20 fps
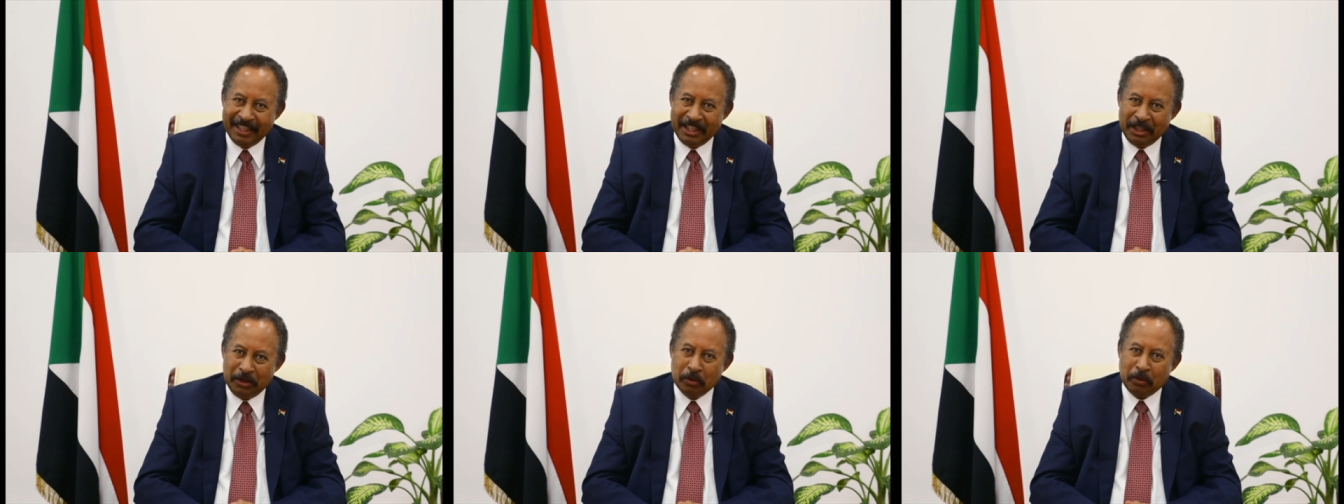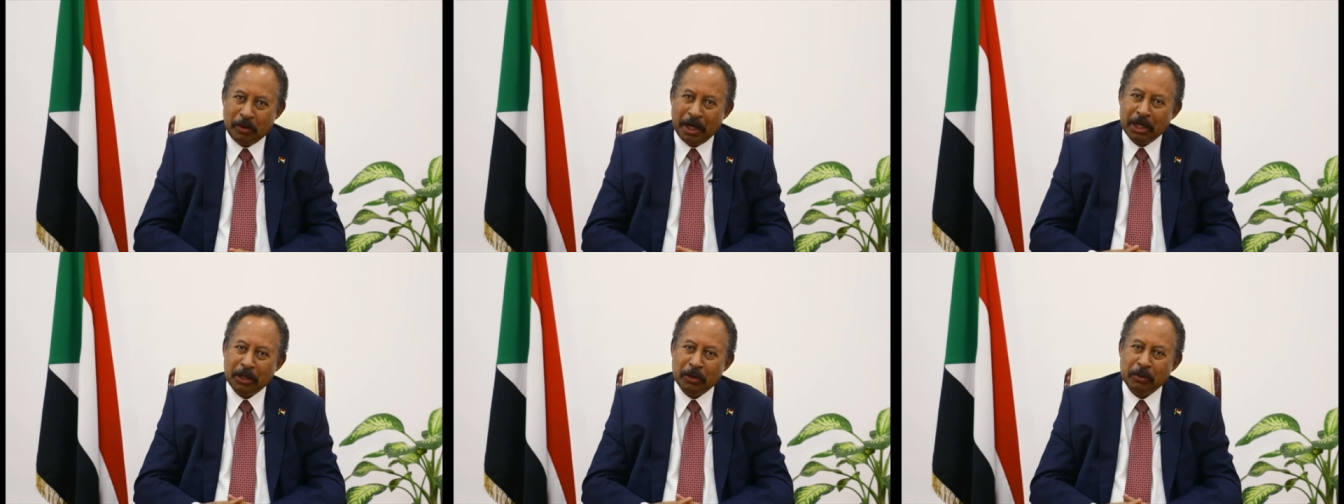You
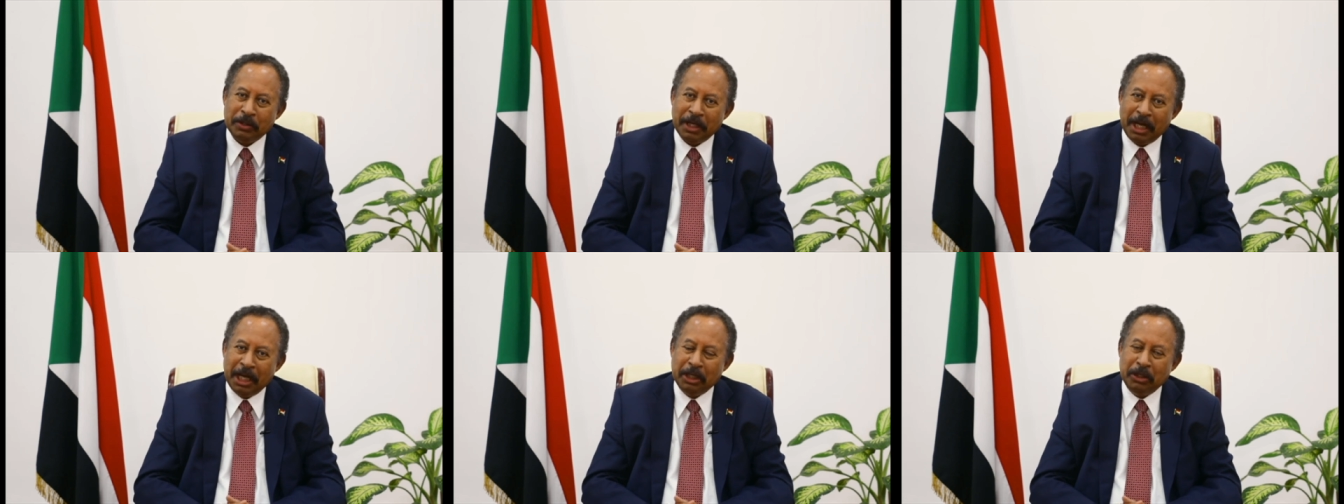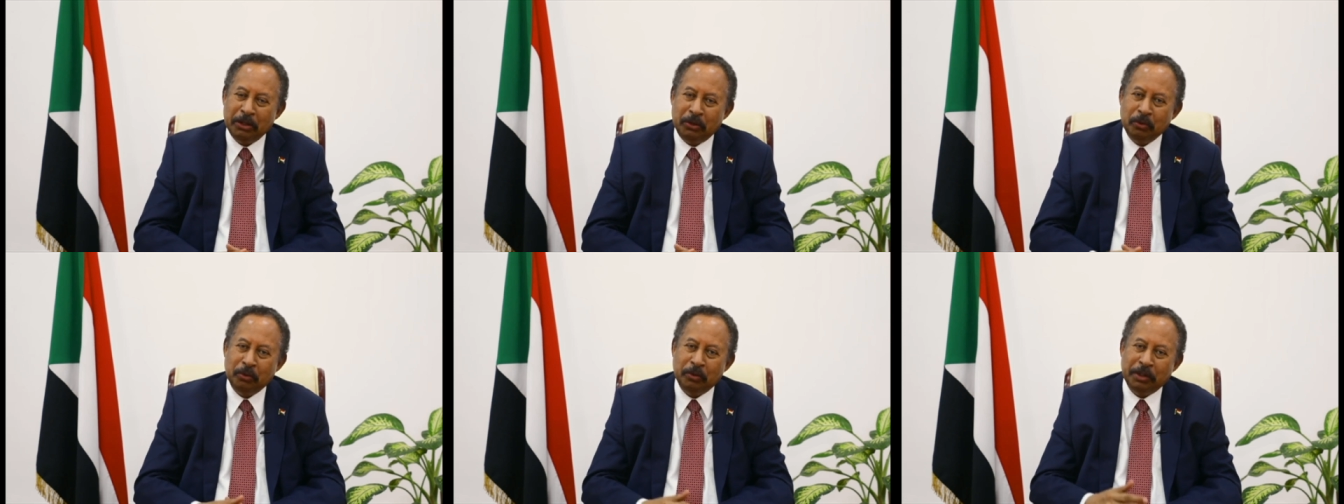cannot
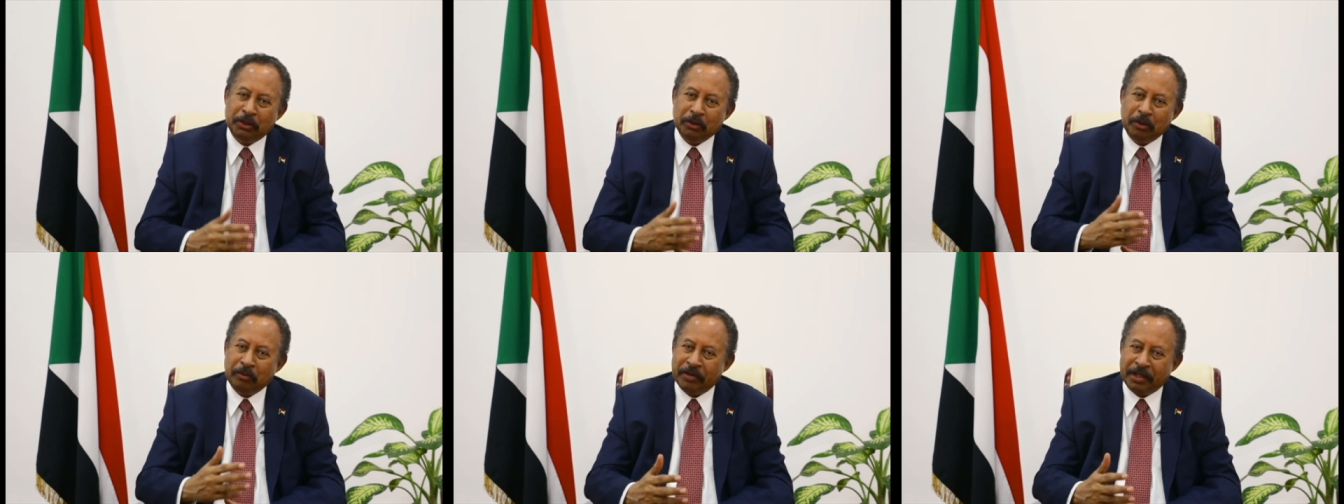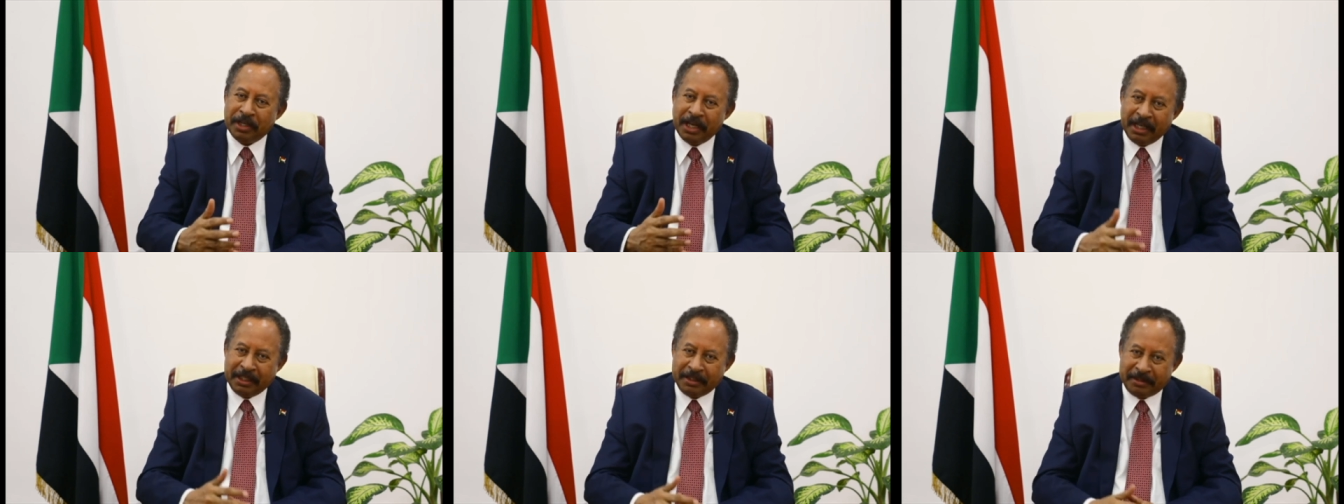undo it
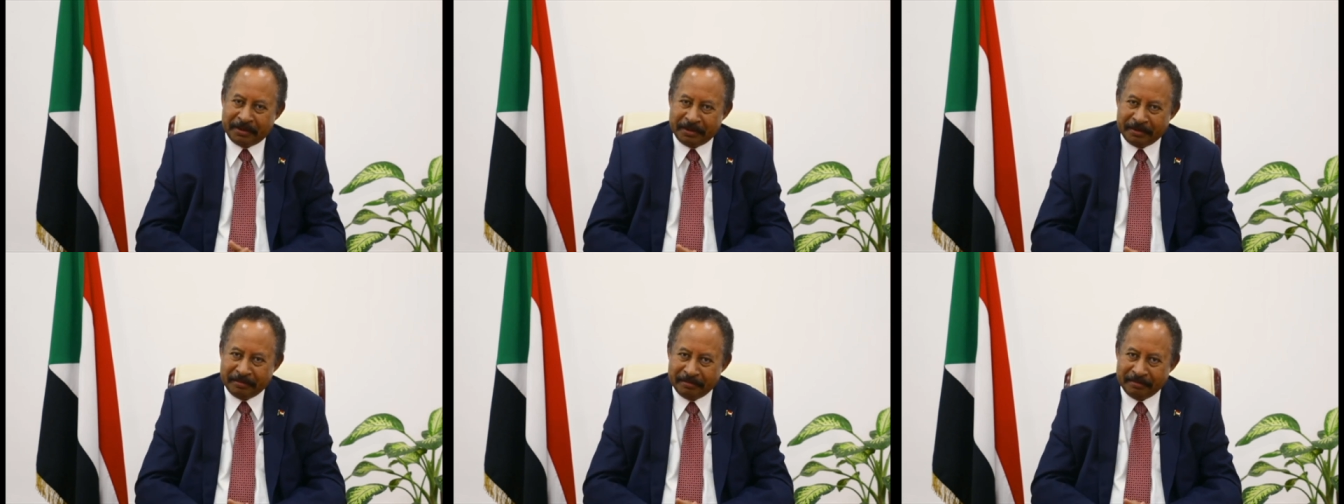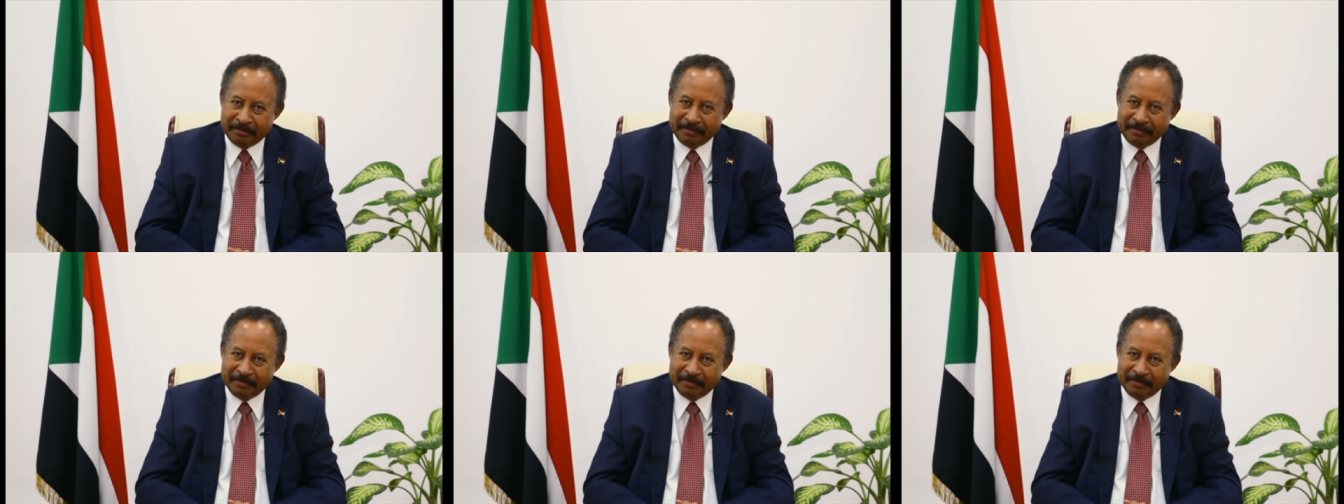overnight.